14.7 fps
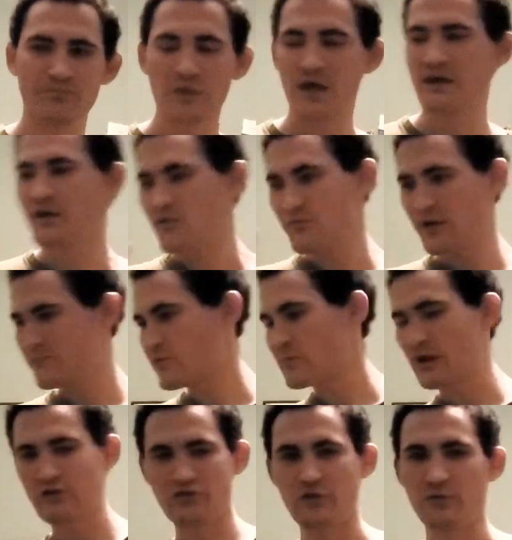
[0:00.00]
I give them my
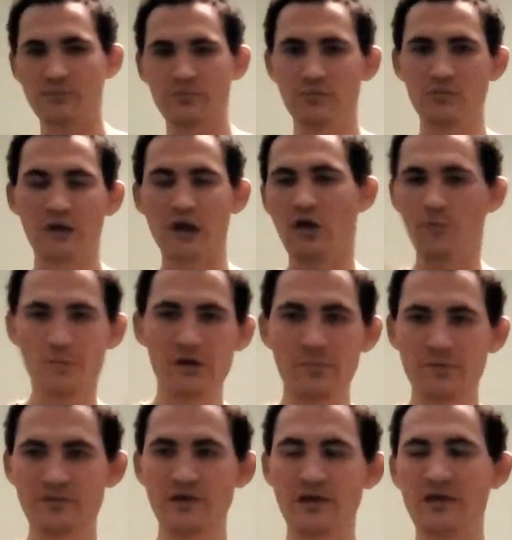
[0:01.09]
information, I open up
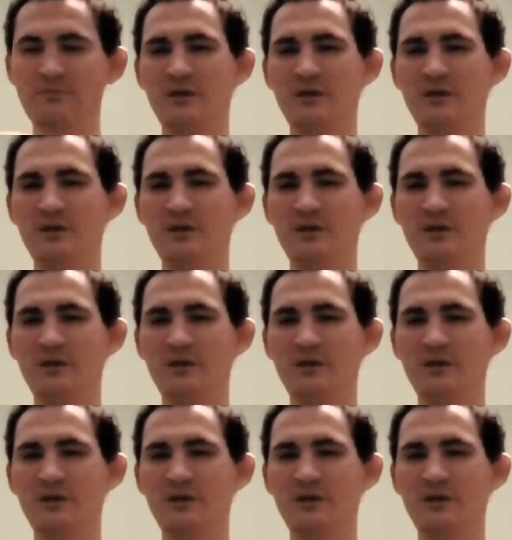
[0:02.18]
a ticket.